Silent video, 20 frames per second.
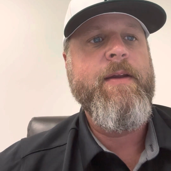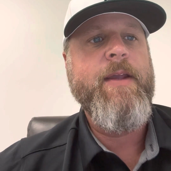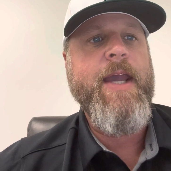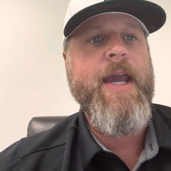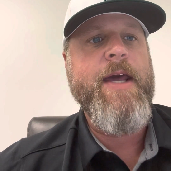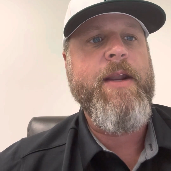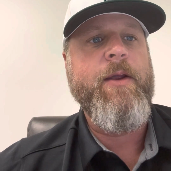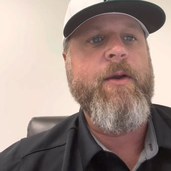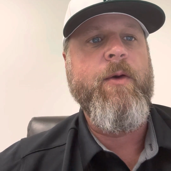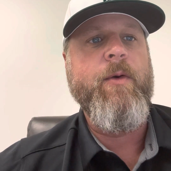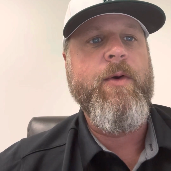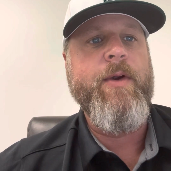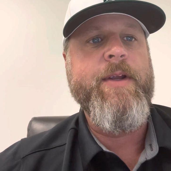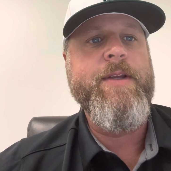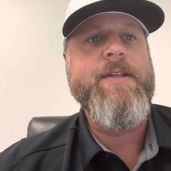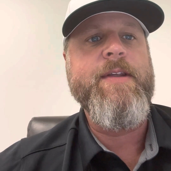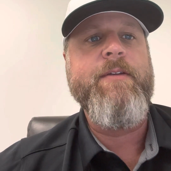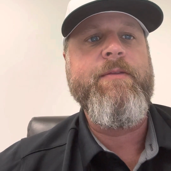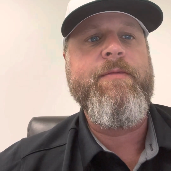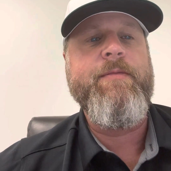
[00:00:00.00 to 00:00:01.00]

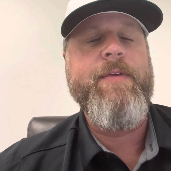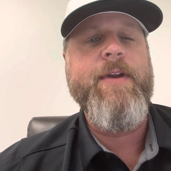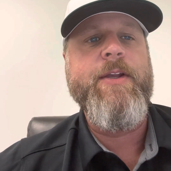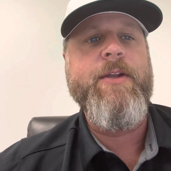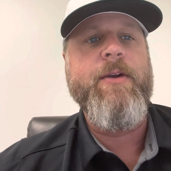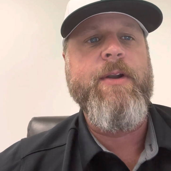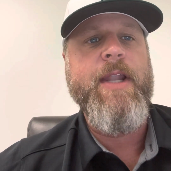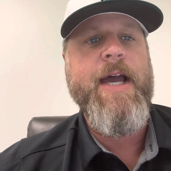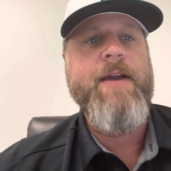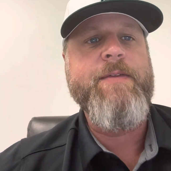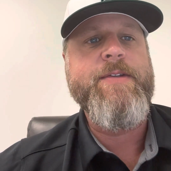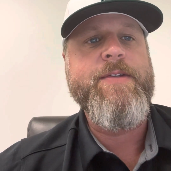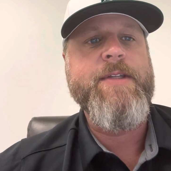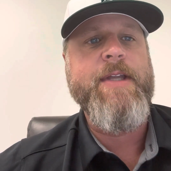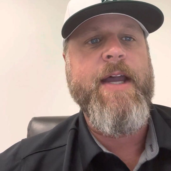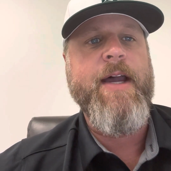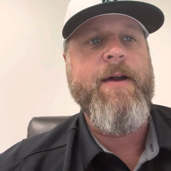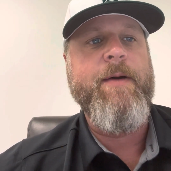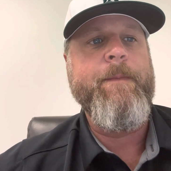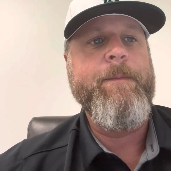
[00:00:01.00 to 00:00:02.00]
categories that fit your
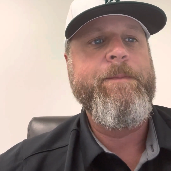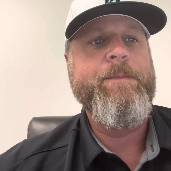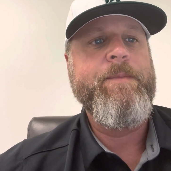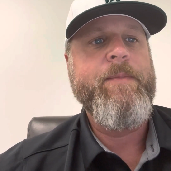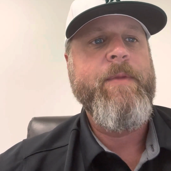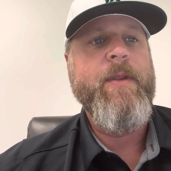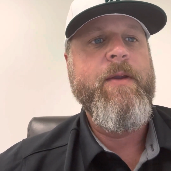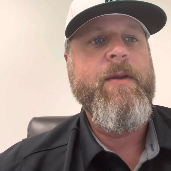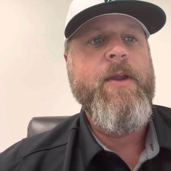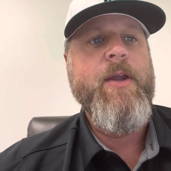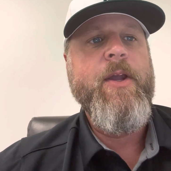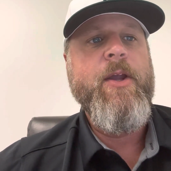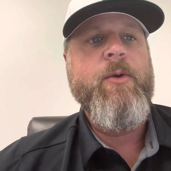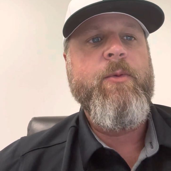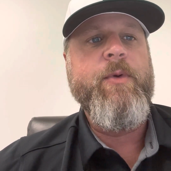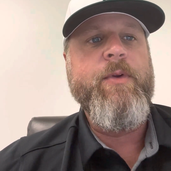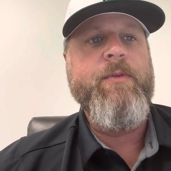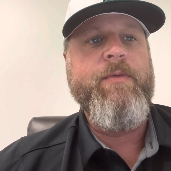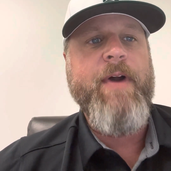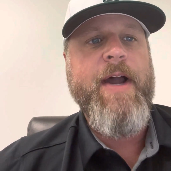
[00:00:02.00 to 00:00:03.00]
lifestyle.
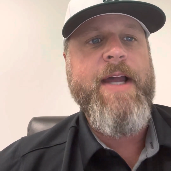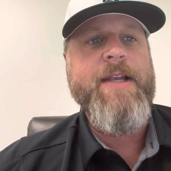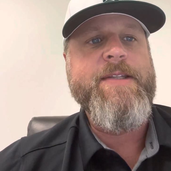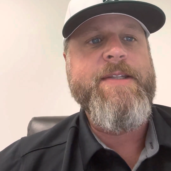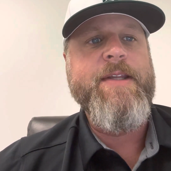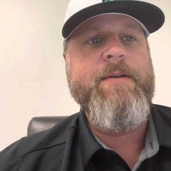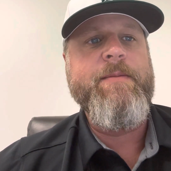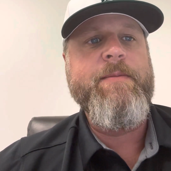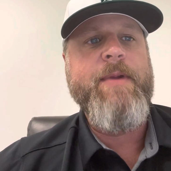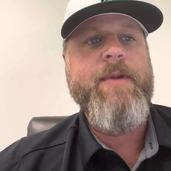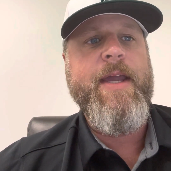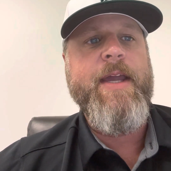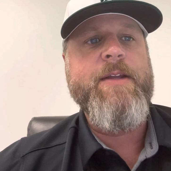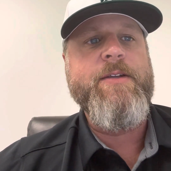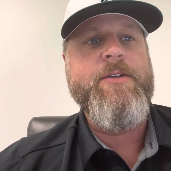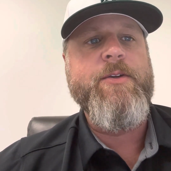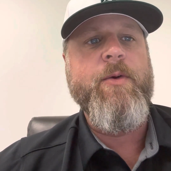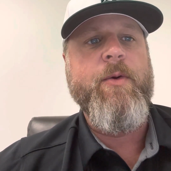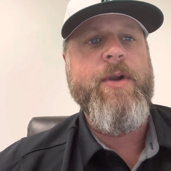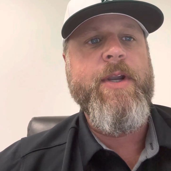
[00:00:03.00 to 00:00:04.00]
Revise them
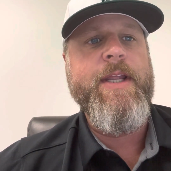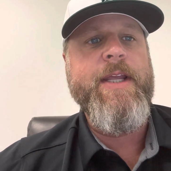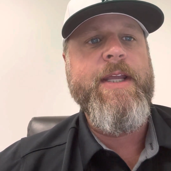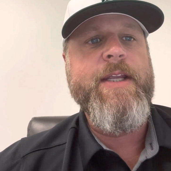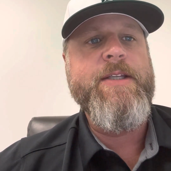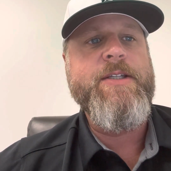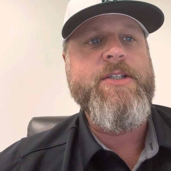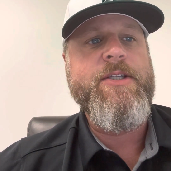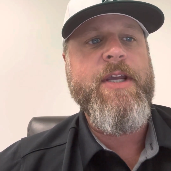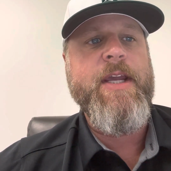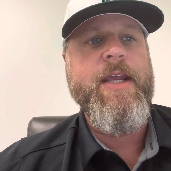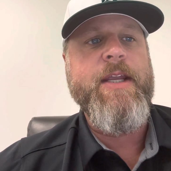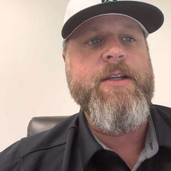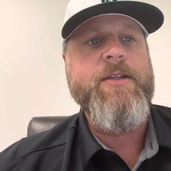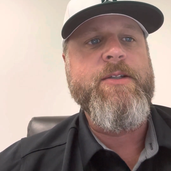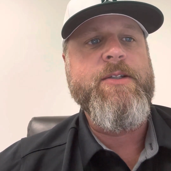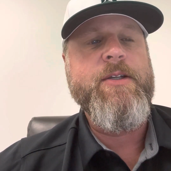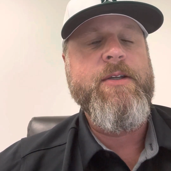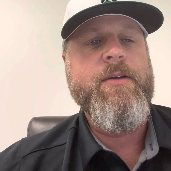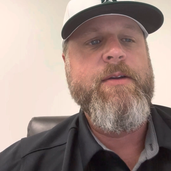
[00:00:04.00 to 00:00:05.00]
as your needs
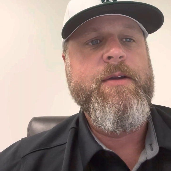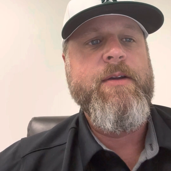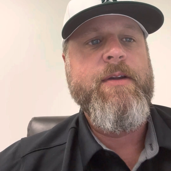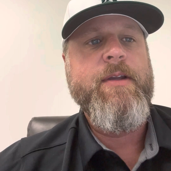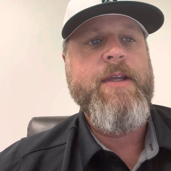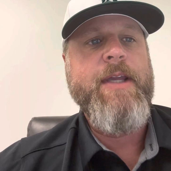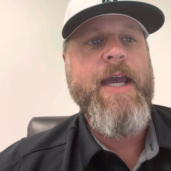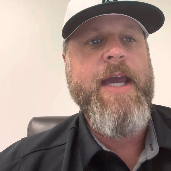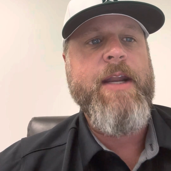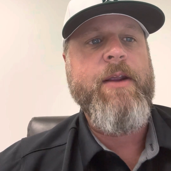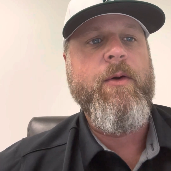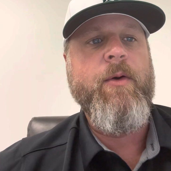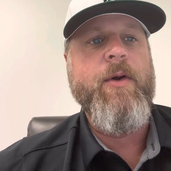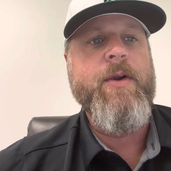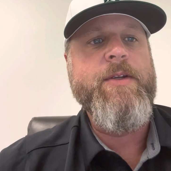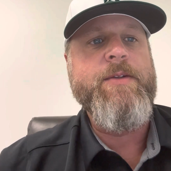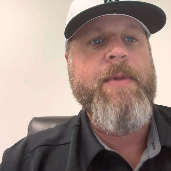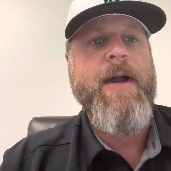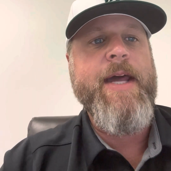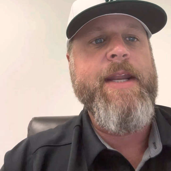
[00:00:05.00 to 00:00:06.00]
change.
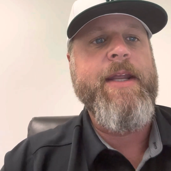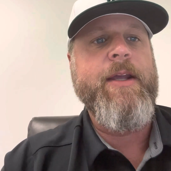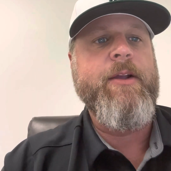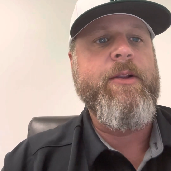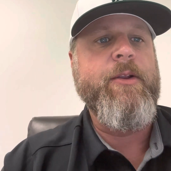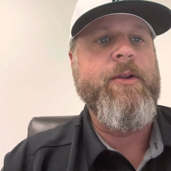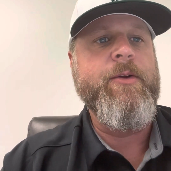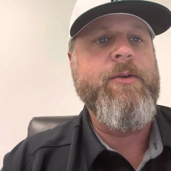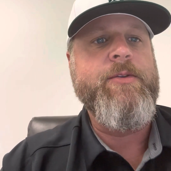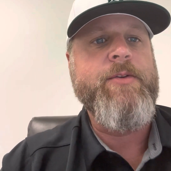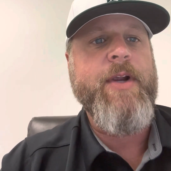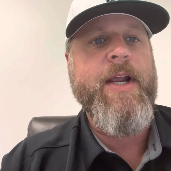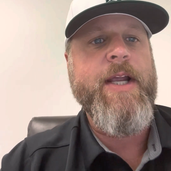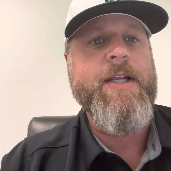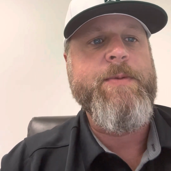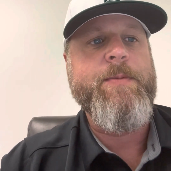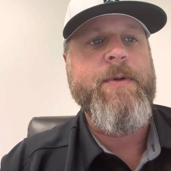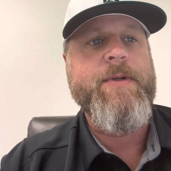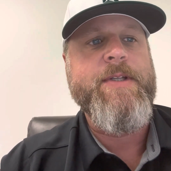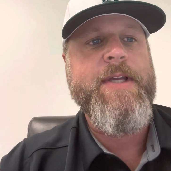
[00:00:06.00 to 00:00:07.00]
Categories might include
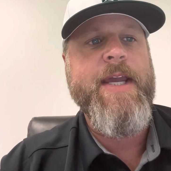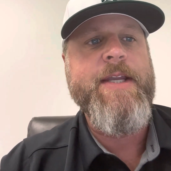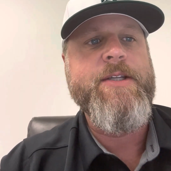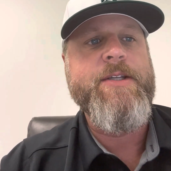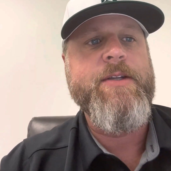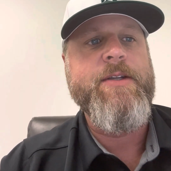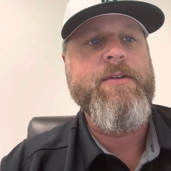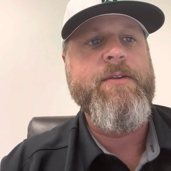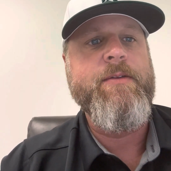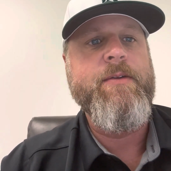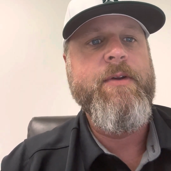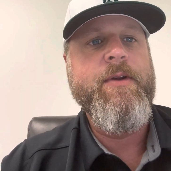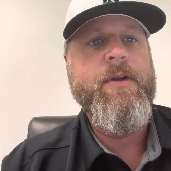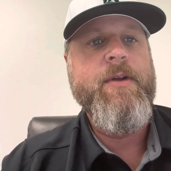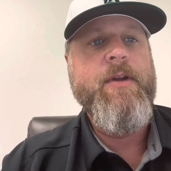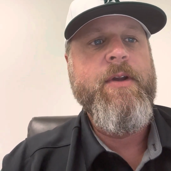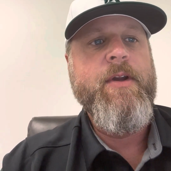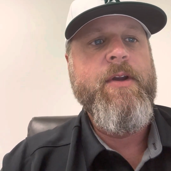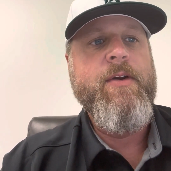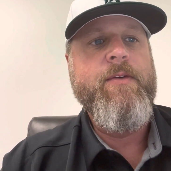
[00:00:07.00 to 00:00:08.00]
transportation
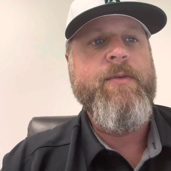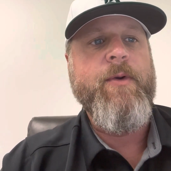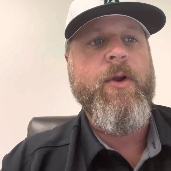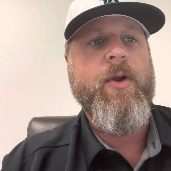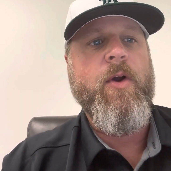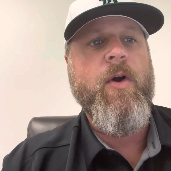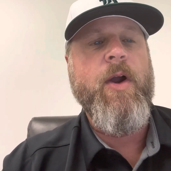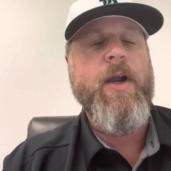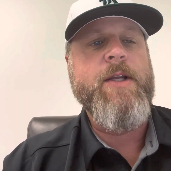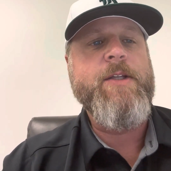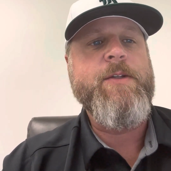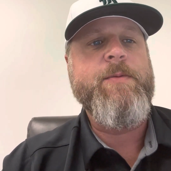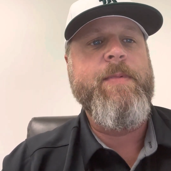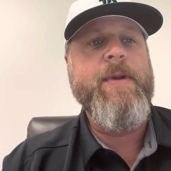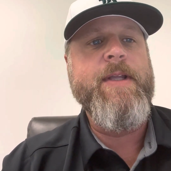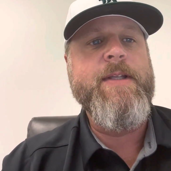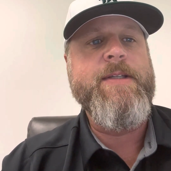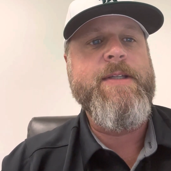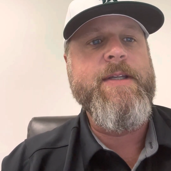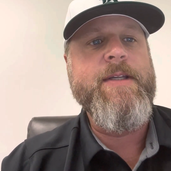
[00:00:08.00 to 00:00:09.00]
for car
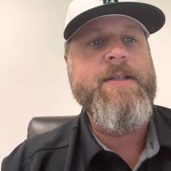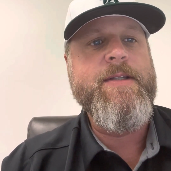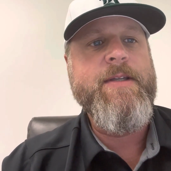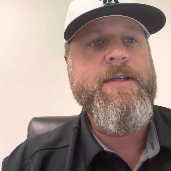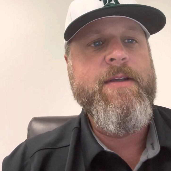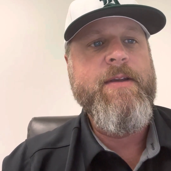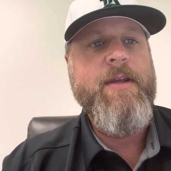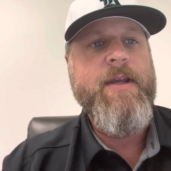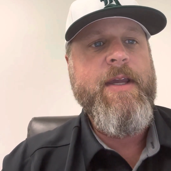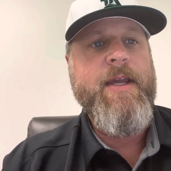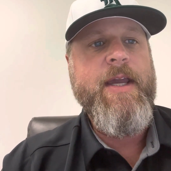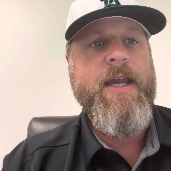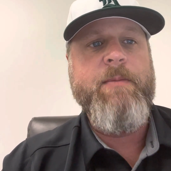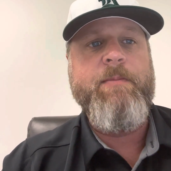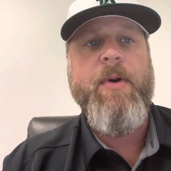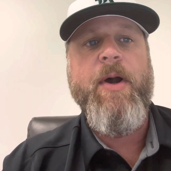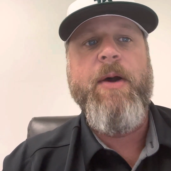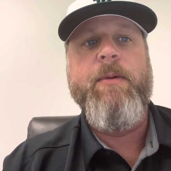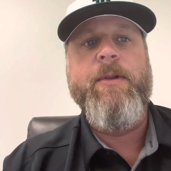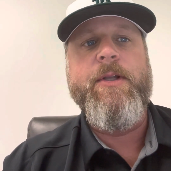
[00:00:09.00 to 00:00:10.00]
expenses
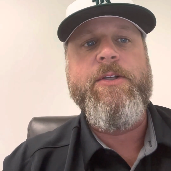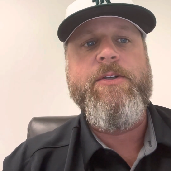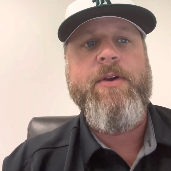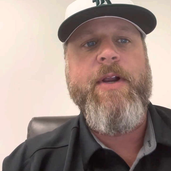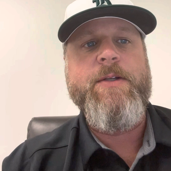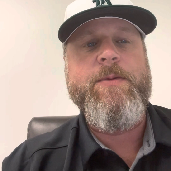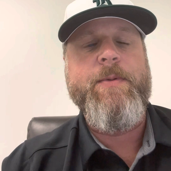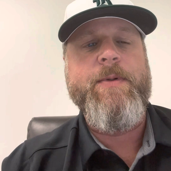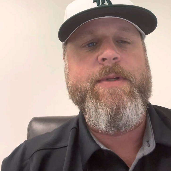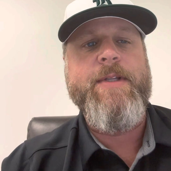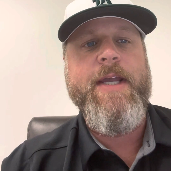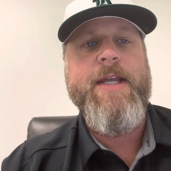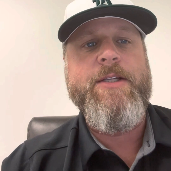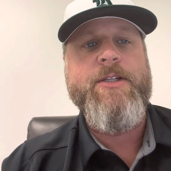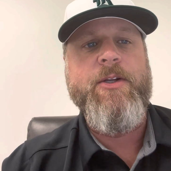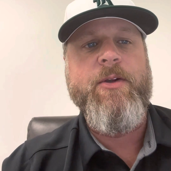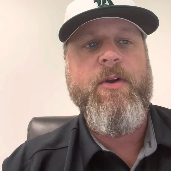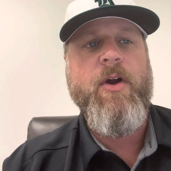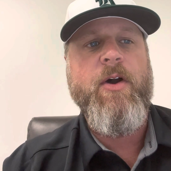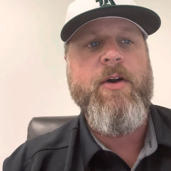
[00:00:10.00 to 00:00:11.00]
and public
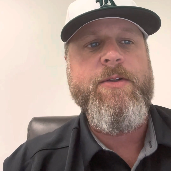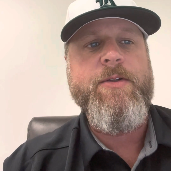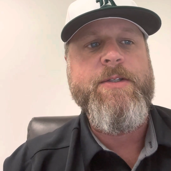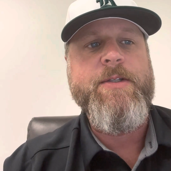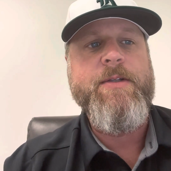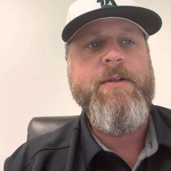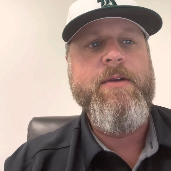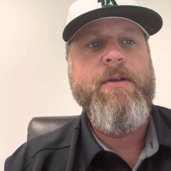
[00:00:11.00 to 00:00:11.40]
transportation costs,